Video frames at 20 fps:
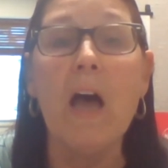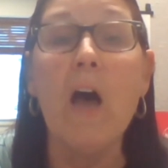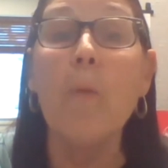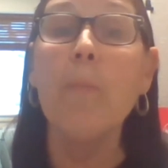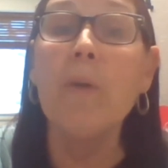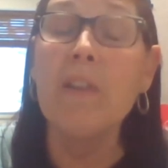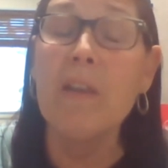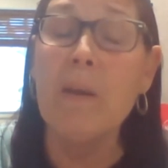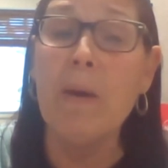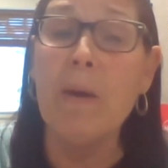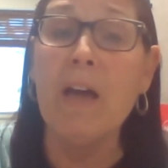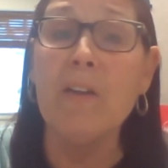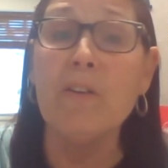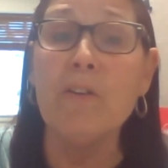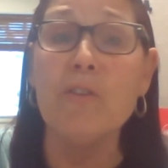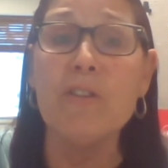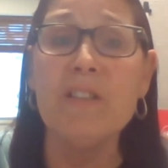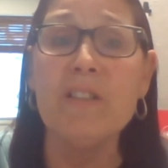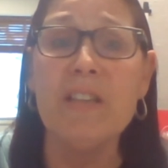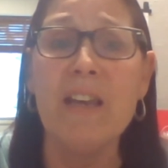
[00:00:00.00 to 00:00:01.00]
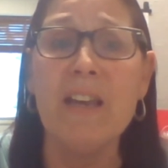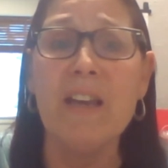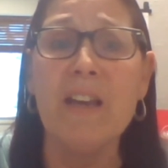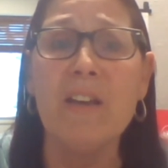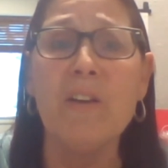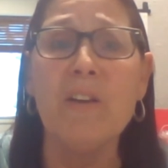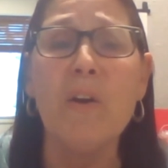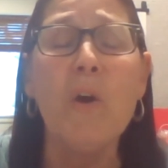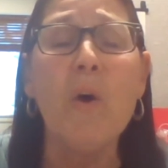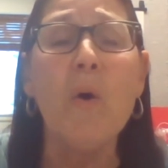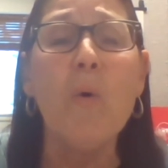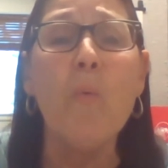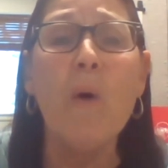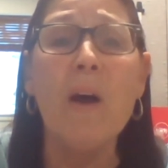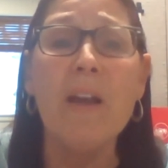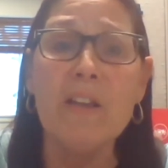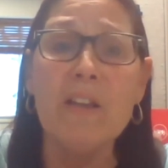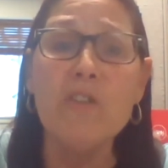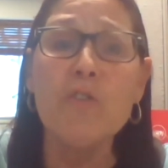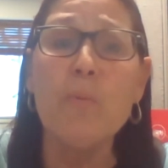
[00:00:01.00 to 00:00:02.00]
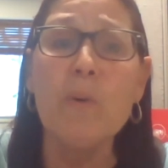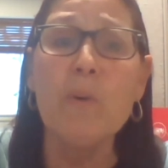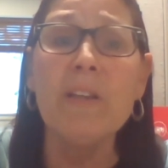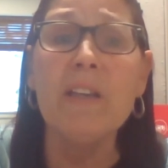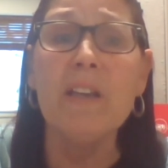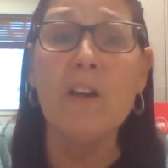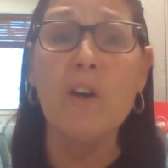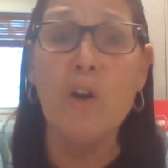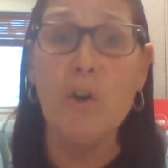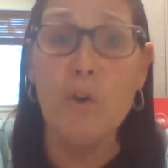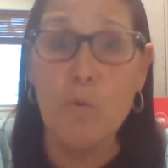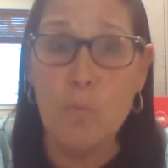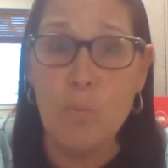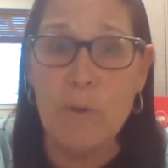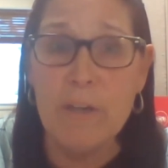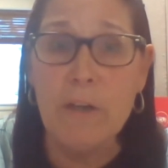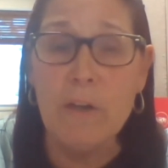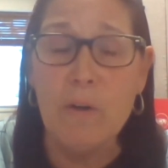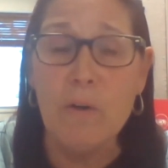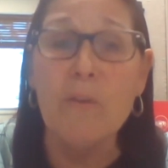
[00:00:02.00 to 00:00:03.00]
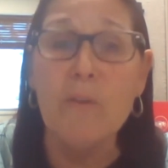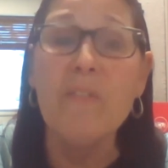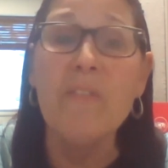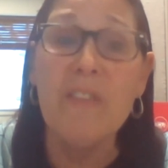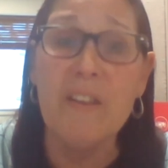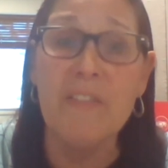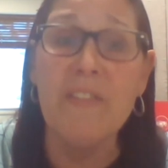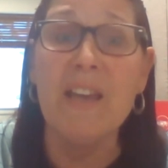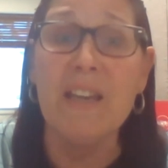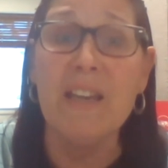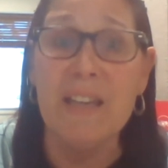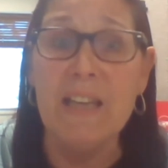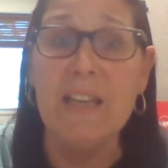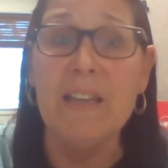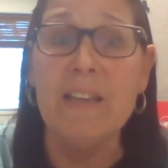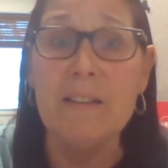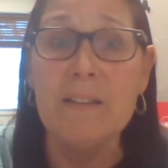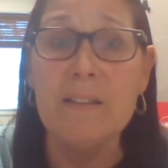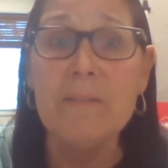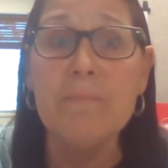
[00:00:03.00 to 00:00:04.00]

helping them understand why it's really a career that they need.